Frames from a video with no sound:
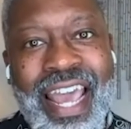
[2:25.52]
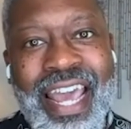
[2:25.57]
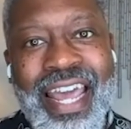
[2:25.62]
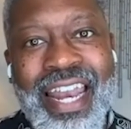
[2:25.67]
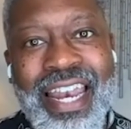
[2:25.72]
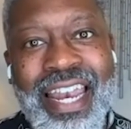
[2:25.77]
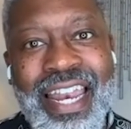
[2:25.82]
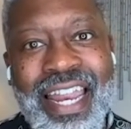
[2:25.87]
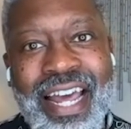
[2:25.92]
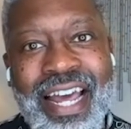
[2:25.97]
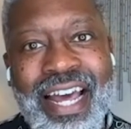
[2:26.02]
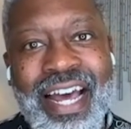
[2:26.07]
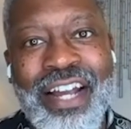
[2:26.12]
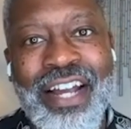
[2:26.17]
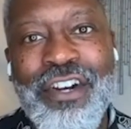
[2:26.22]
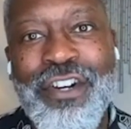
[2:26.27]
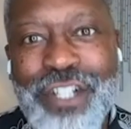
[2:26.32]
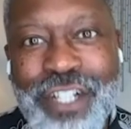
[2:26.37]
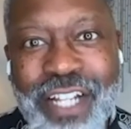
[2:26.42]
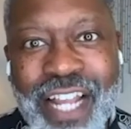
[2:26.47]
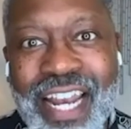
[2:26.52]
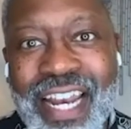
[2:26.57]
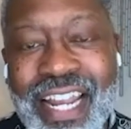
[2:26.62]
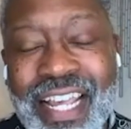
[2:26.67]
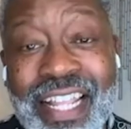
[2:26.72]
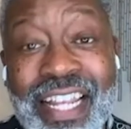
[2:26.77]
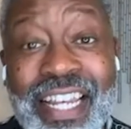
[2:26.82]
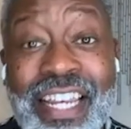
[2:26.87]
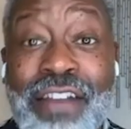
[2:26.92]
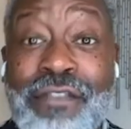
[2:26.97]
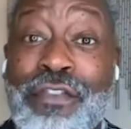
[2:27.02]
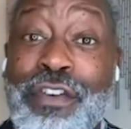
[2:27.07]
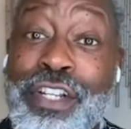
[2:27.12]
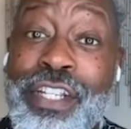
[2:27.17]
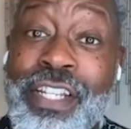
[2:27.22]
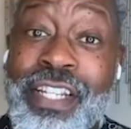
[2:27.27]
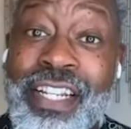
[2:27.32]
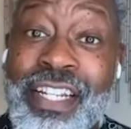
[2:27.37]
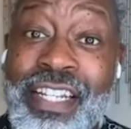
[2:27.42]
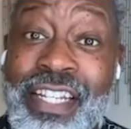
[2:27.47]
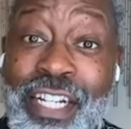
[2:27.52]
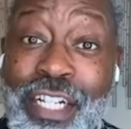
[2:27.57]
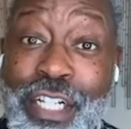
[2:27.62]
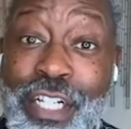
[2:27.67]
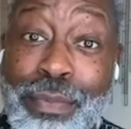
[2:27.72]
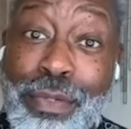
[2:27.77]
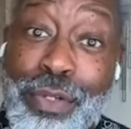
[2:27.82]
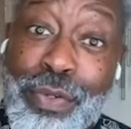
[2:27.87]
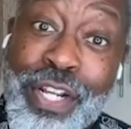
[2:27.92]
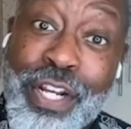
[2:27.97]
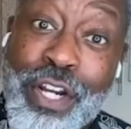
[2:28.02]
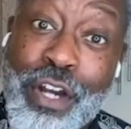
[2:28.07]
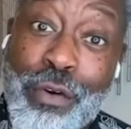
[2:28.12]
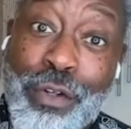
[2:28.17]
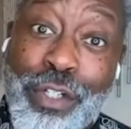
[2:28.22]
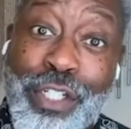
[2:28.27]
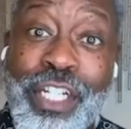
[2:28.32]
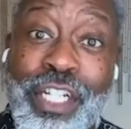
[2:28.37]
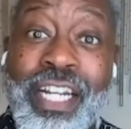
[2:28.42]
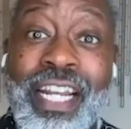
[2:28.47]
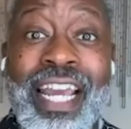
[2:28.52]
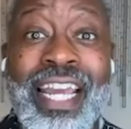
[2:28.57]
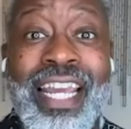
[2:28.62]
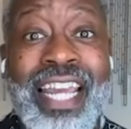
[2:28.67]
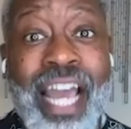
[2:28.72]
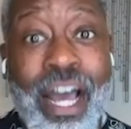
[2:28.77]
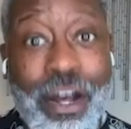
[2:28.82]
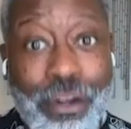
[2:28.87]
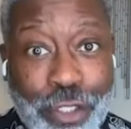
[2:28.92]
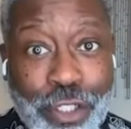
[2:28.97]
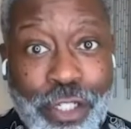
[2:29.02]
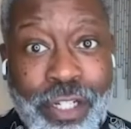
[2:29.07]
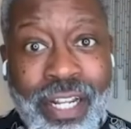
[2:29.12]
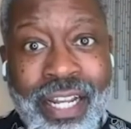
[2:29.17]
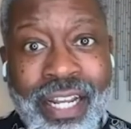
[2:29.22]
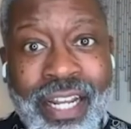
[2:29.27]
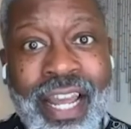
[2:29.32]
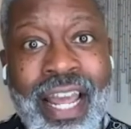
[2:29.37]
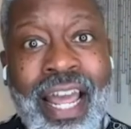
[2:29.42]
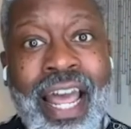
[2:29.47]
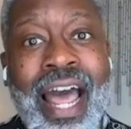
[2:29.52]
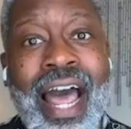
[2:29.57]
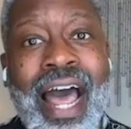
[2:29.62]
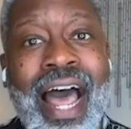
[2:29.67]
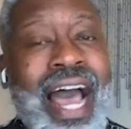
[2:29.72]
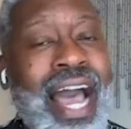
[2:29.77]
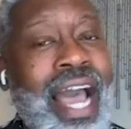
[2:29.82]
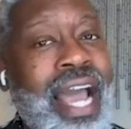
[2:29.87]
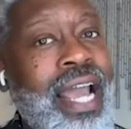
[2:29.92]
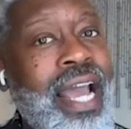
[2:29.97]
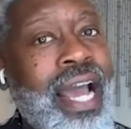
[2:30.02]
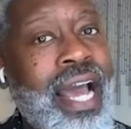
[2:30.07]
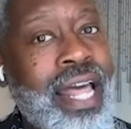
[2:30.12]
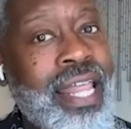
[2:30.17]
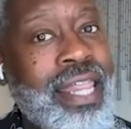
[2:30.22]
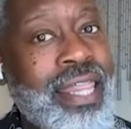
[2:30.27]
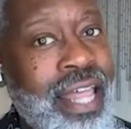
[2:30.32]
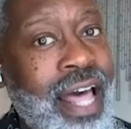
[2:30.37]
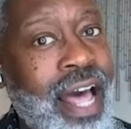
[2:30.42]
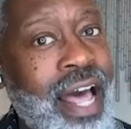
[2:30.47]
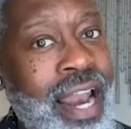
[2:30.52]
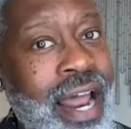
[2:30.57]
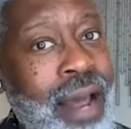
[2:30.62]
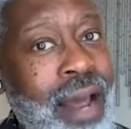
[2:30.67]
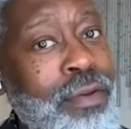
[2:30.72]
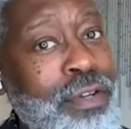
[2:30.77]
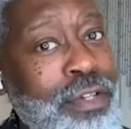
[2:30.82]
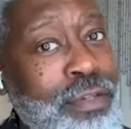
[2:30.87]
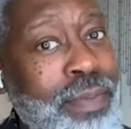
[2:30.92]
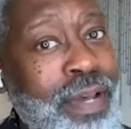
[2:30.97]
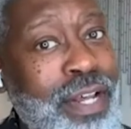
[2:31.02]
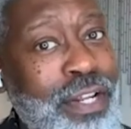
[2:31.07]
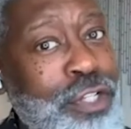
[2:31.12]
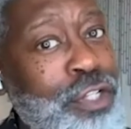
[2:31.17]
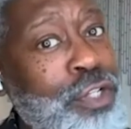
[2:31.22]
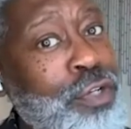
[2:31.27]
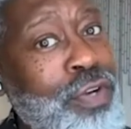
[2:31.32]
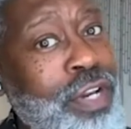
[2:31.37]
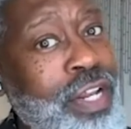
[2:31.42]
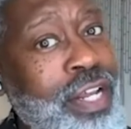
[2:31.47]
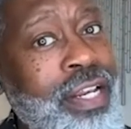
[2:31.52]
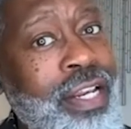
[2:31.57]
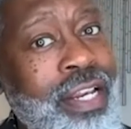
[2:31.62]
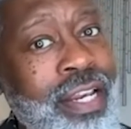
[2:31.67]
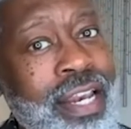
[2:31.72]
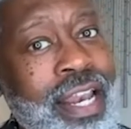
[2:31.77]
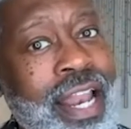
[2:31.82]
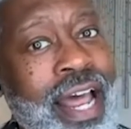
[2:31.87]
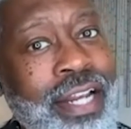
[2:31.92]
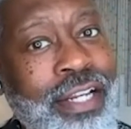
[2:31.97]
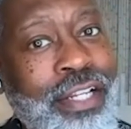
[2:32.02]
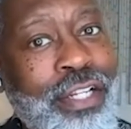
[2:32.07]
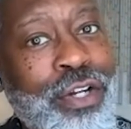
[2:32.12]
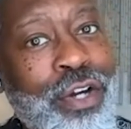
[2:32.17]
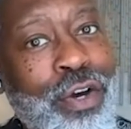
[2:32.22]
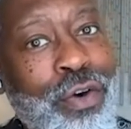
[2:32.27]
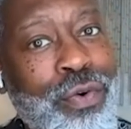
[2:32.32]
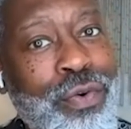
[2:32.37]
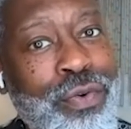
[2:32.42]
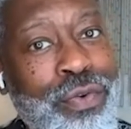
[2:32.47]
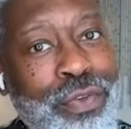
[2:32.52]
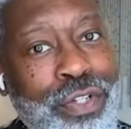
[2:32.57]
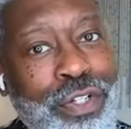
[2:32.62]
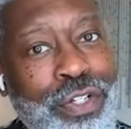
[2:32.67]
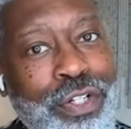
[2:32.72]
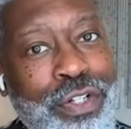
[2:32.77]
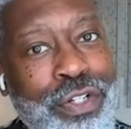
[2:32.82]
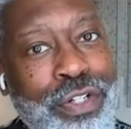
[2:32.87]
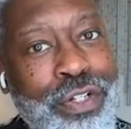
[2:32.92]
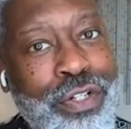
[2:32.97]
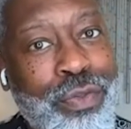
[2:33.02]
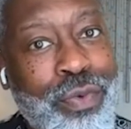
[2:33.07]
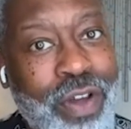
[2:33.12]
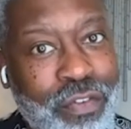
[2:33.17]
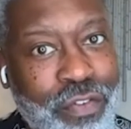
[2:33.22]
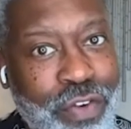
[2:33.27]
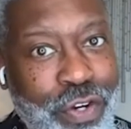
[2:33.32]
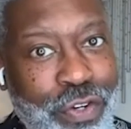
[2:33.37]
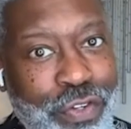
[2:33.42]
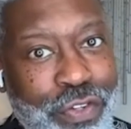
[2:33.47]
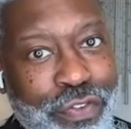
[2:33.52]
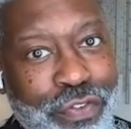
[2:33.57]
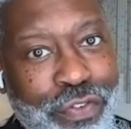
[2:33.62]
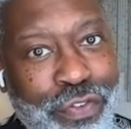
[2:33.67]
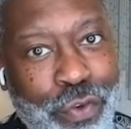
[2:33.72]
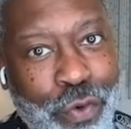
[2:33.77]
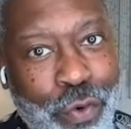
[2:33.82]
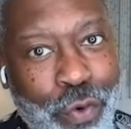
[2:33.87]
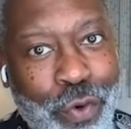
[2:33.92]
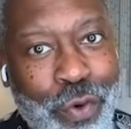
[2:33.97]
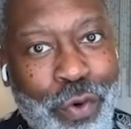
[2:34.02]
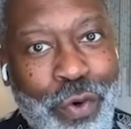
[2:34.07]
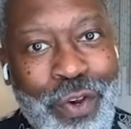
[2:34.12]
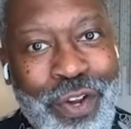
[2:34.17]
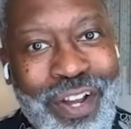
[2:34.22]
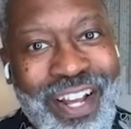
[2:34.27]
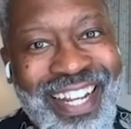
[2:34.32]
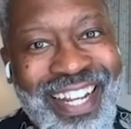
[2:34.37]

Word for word: and understanding the difference and distinction between coaching and counseling, I, I thought I was best suited not to go to 12 years of school